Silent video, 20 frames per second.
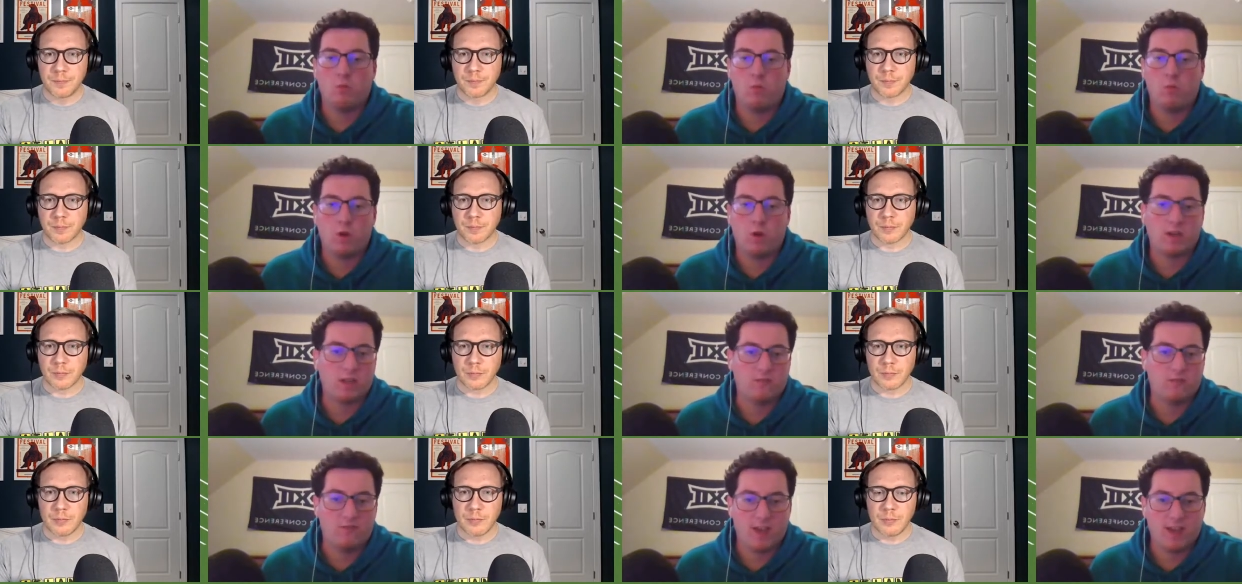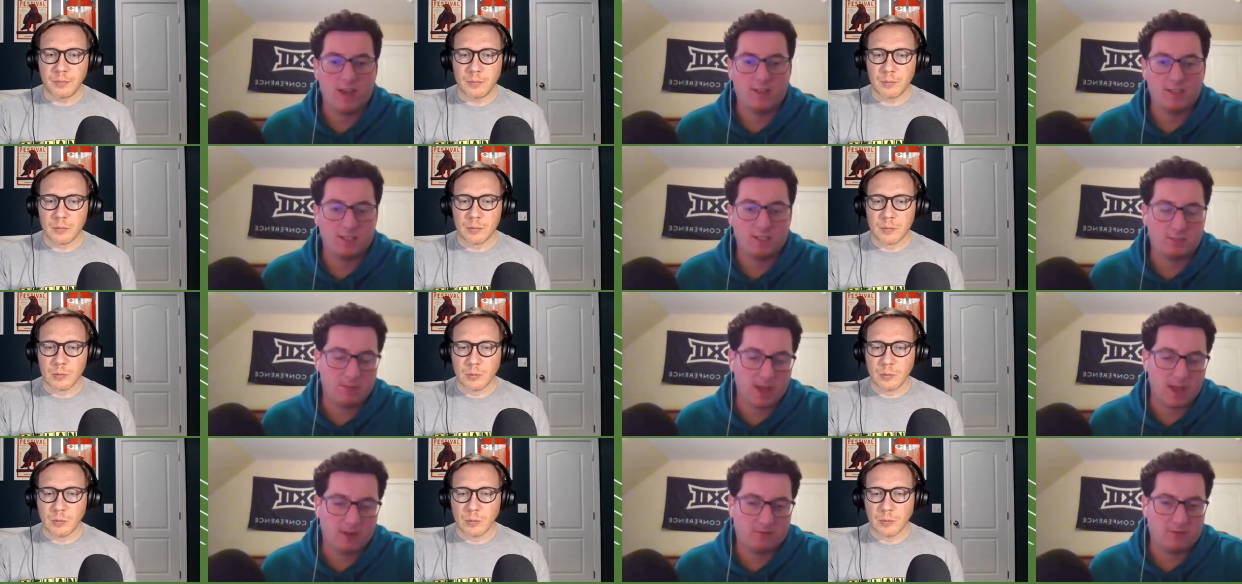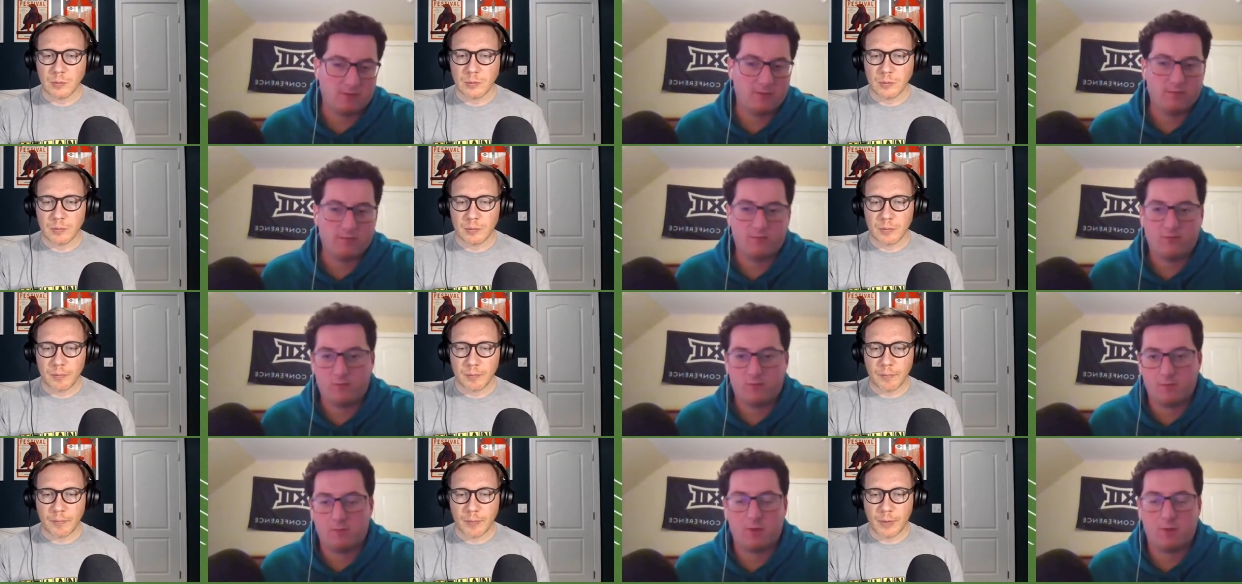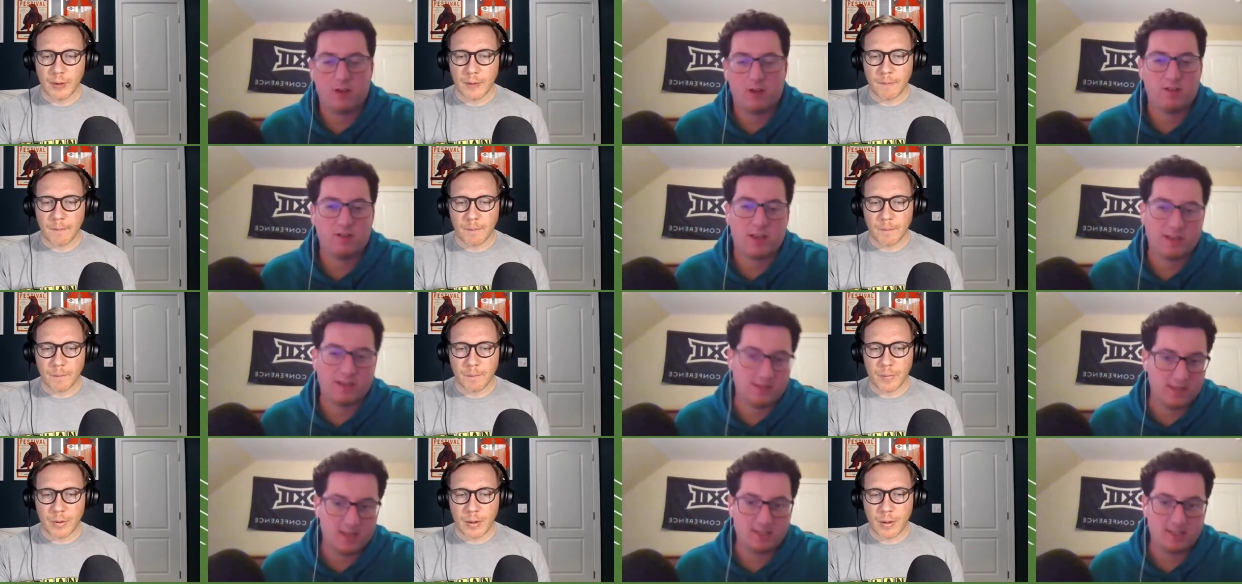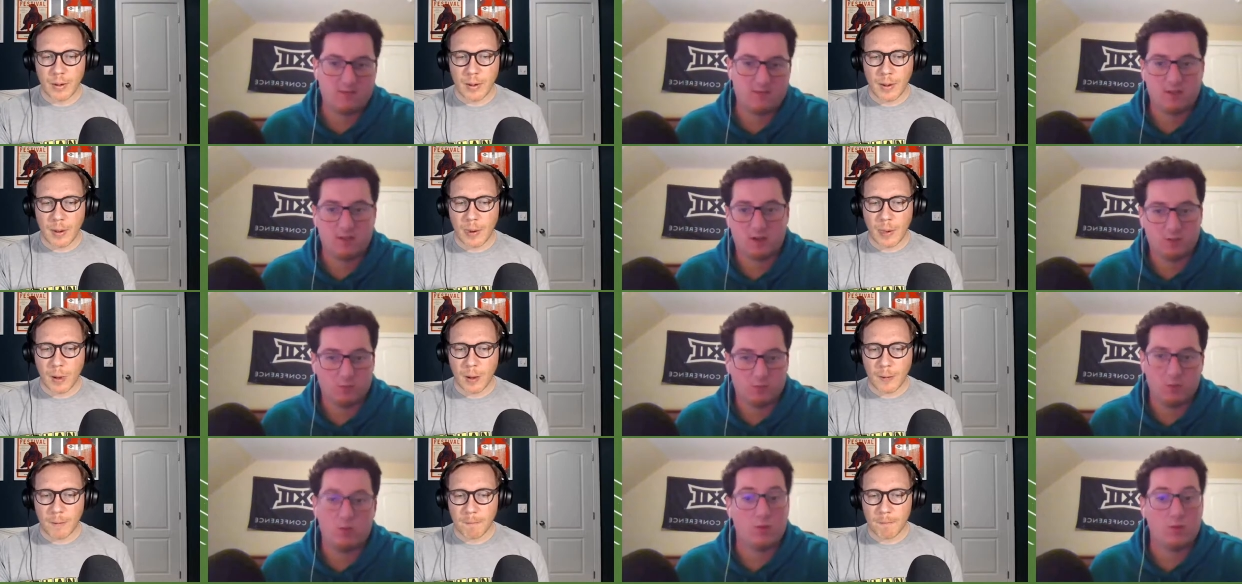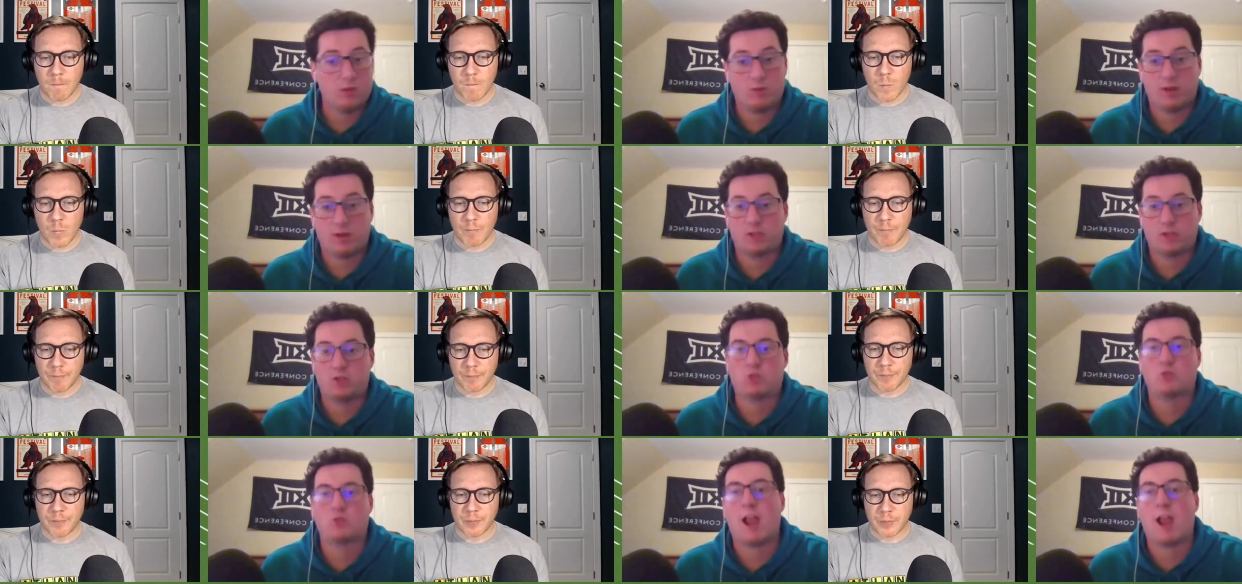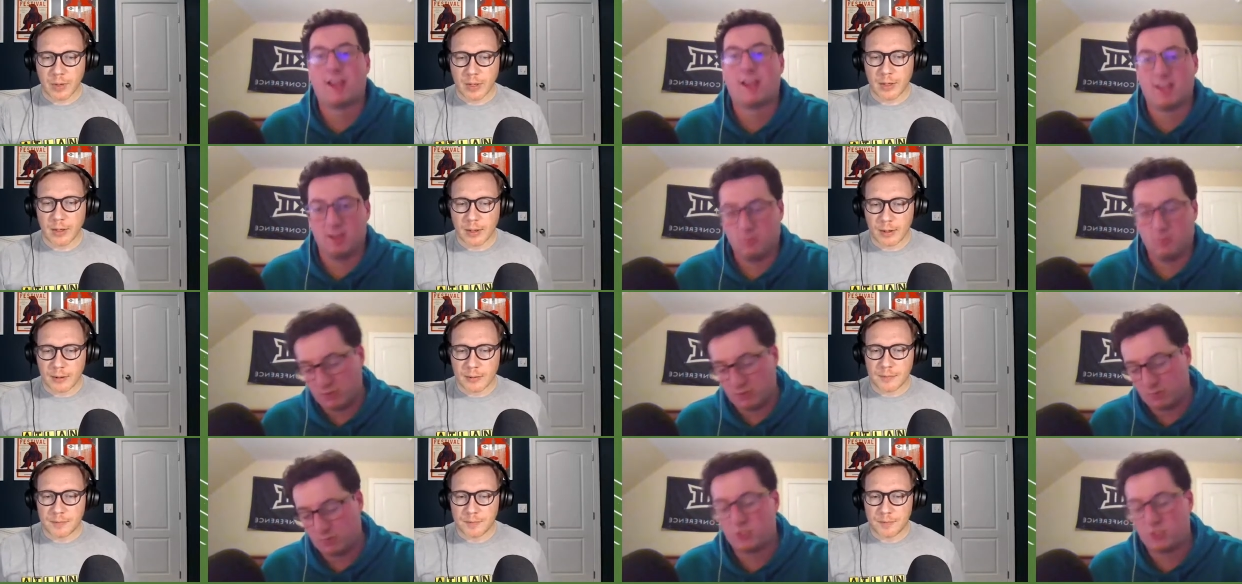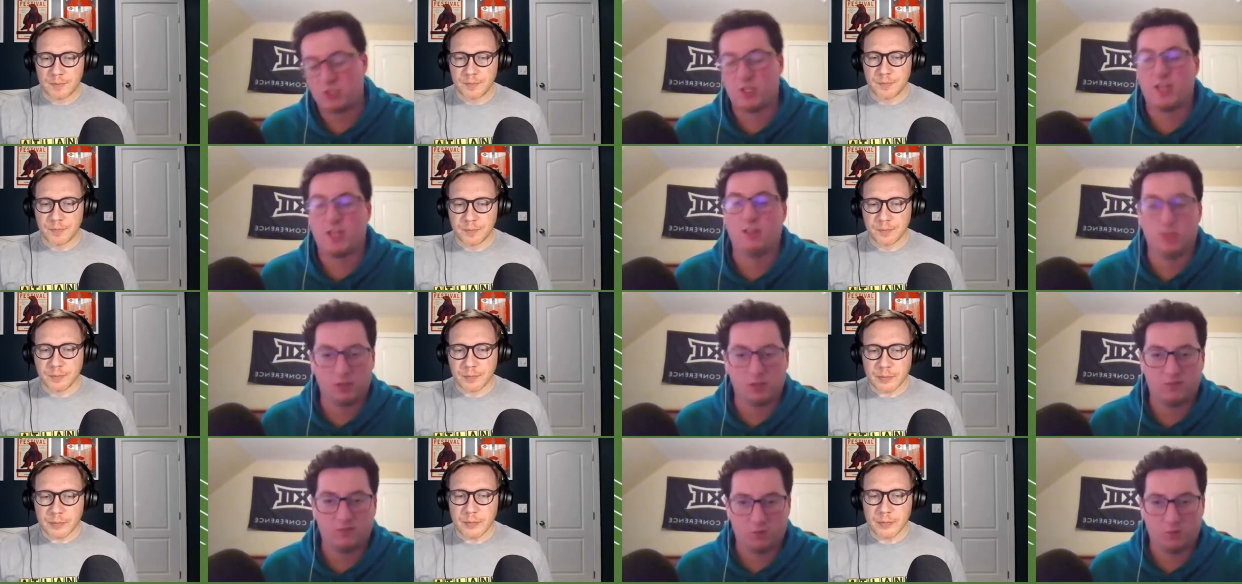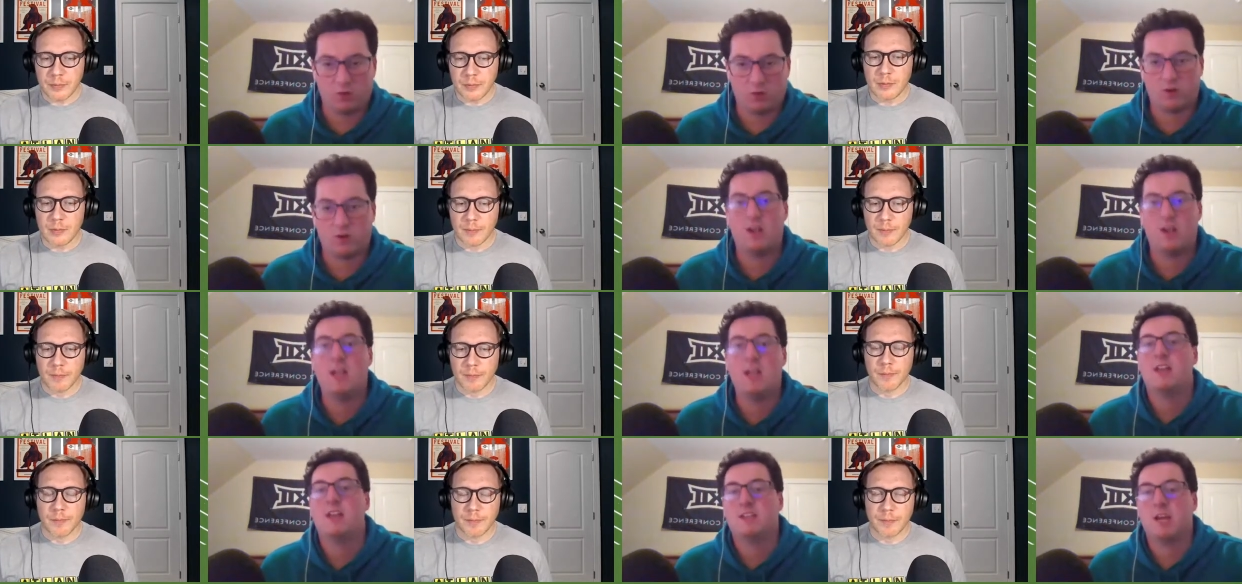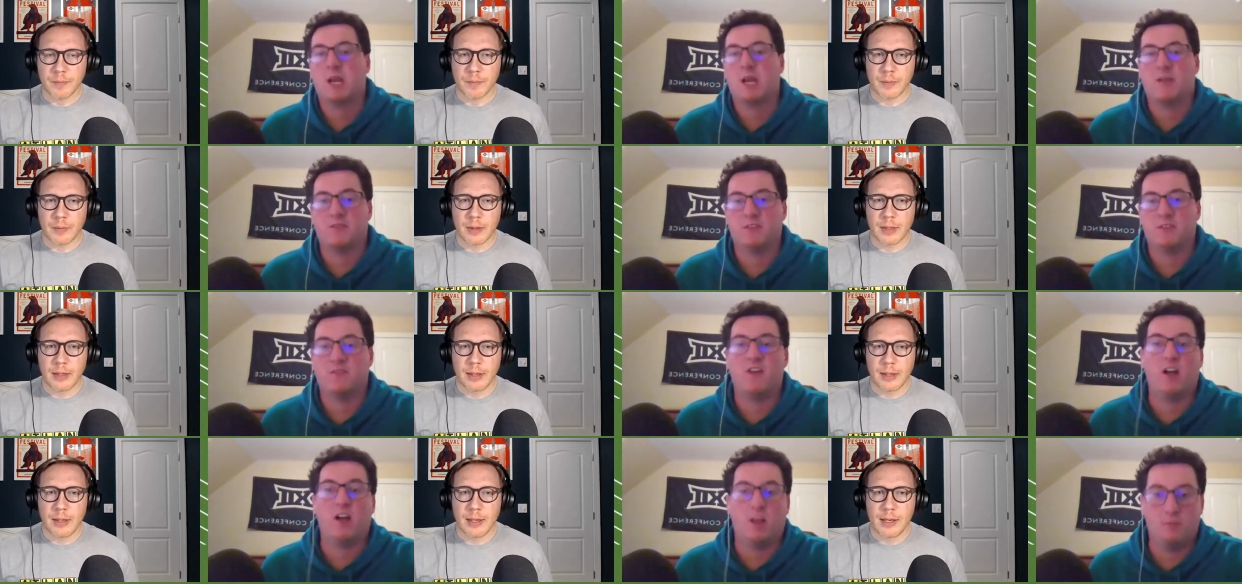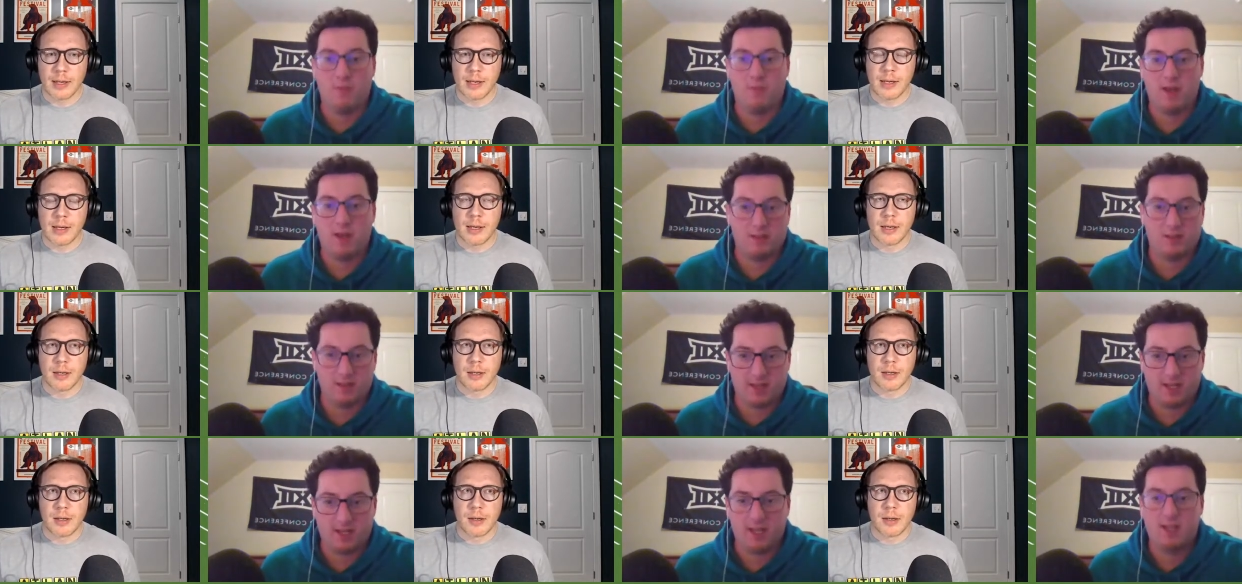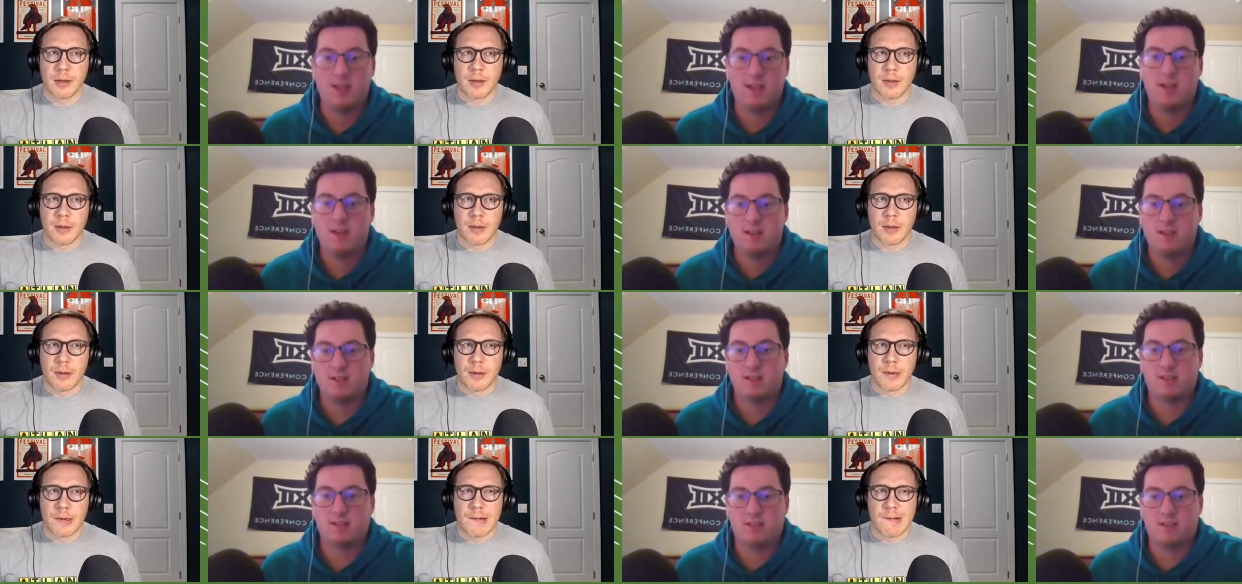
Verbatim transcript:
Speaker 1: What can fans expect from from a player like this if they what really want to track him? What what should they look for, kind of developmentally, to